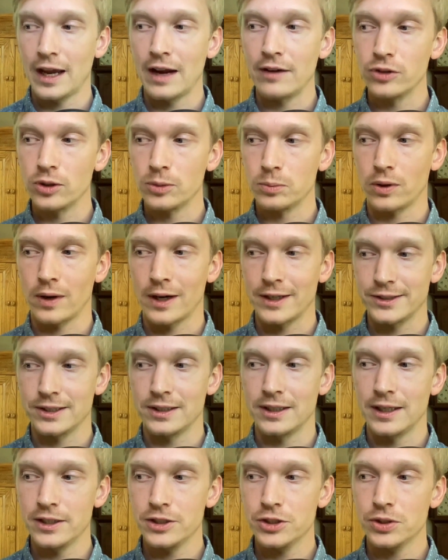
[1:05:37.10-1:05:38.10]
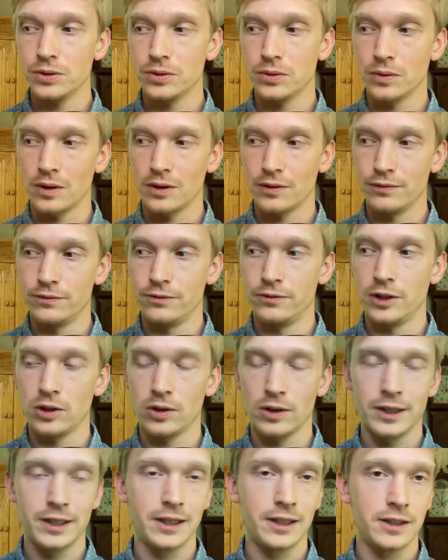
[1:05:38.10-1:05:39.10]
ever present issue of
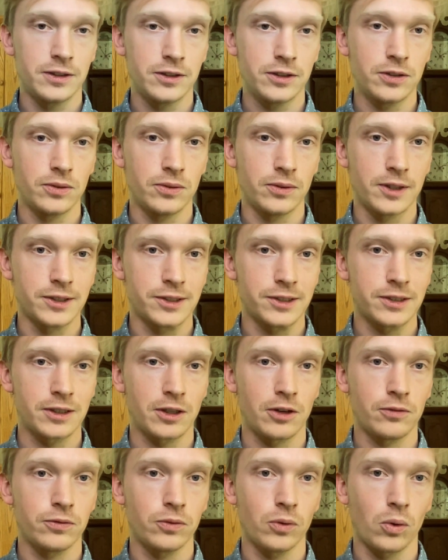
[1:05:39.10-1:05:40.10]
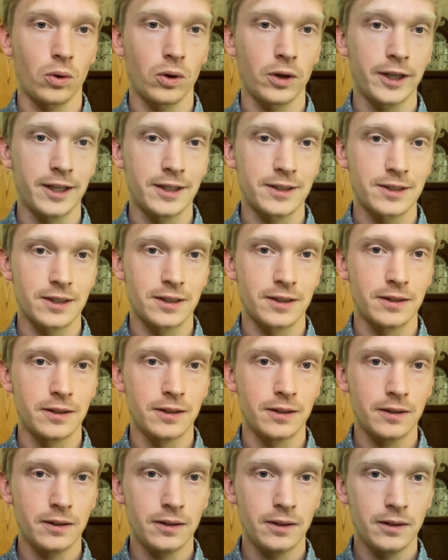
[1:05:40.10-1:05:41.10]
veering into this self
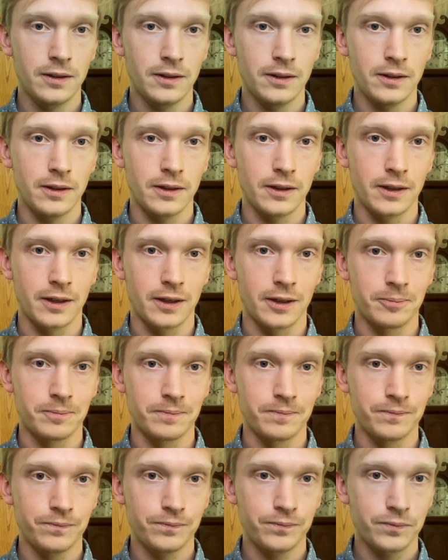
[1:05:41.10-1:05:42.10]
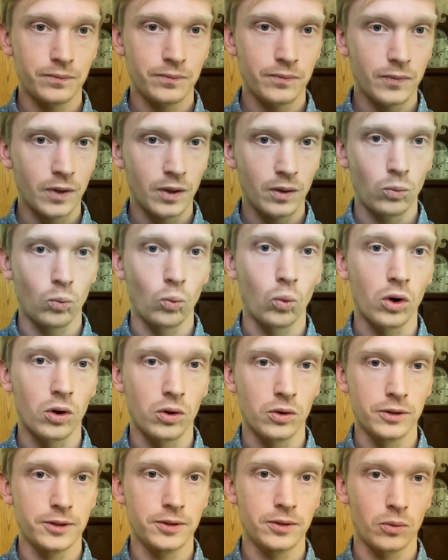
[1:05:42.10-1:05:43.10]
oriented um,
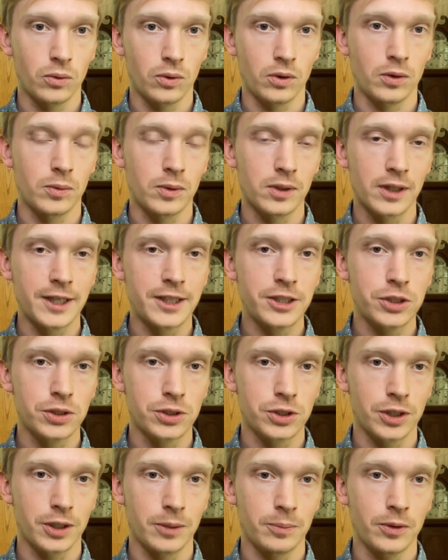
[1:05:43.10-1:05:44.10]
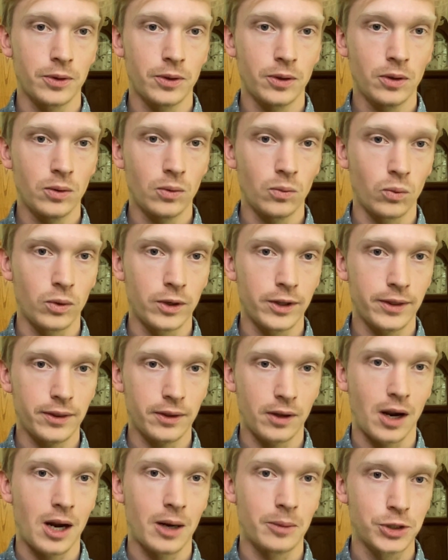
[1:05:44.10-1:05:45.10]
world or relationship
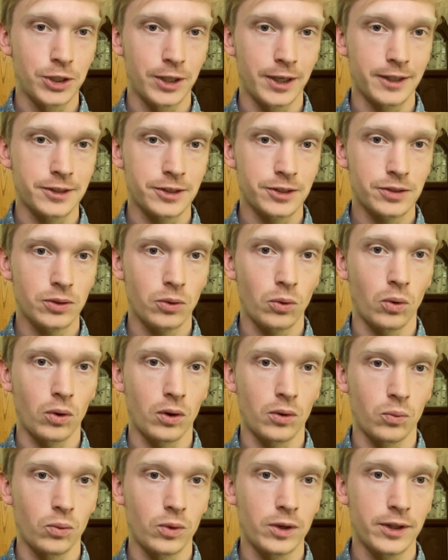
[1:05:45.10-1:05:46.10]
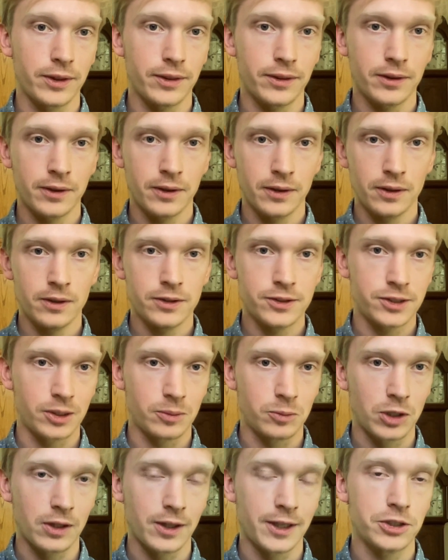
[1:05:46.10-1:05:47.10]
with objects or with
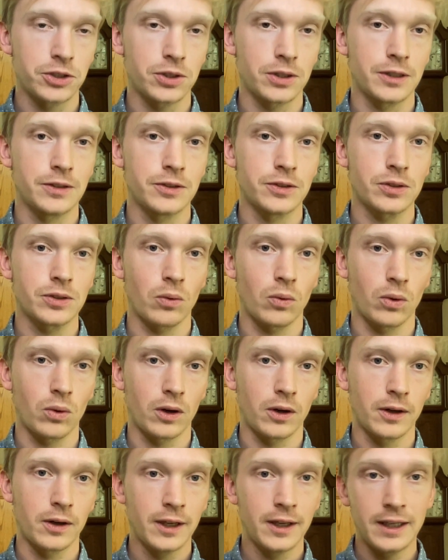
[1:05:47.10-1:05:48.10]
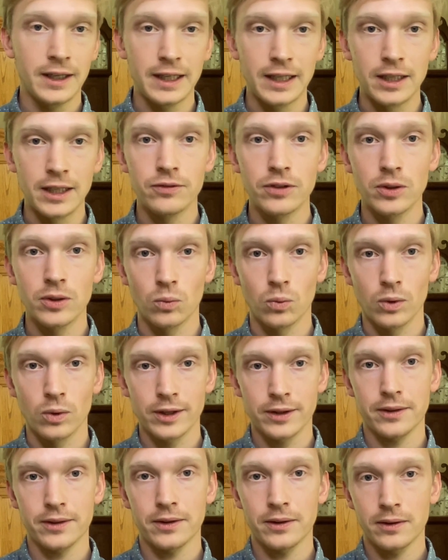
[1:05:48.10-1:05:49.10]
simulations or even
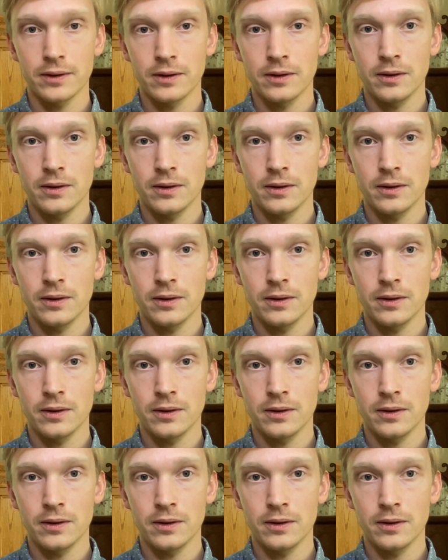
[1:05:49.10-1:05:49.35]
with